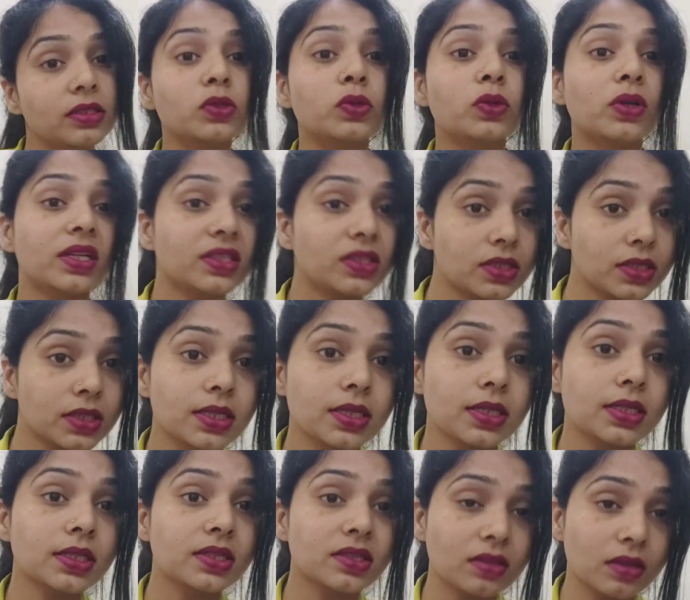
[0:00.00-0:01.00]
So let's
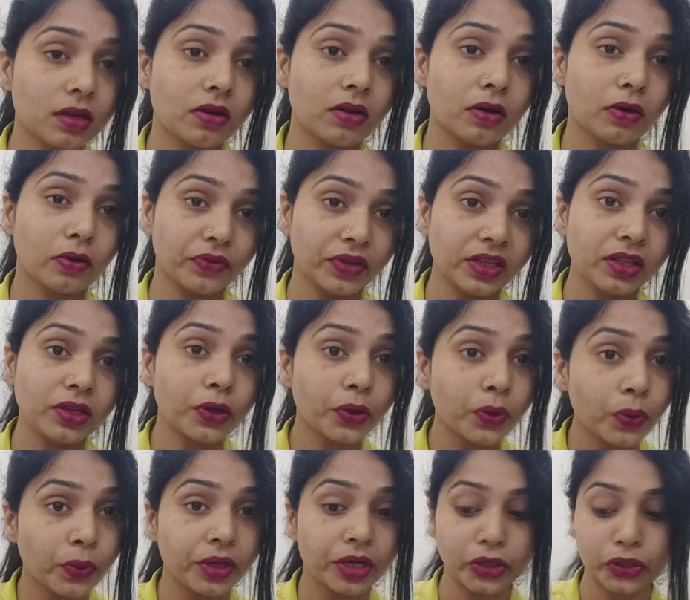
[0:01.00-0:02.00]
discuss with
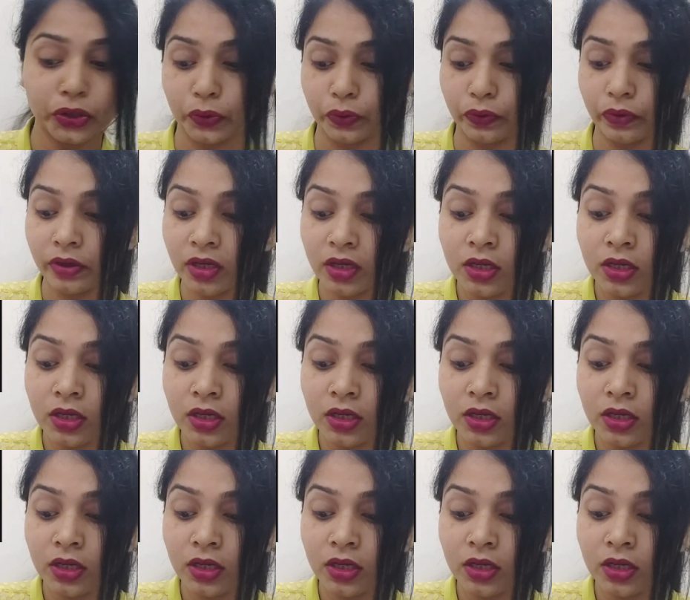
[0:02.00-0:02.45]
chronic too.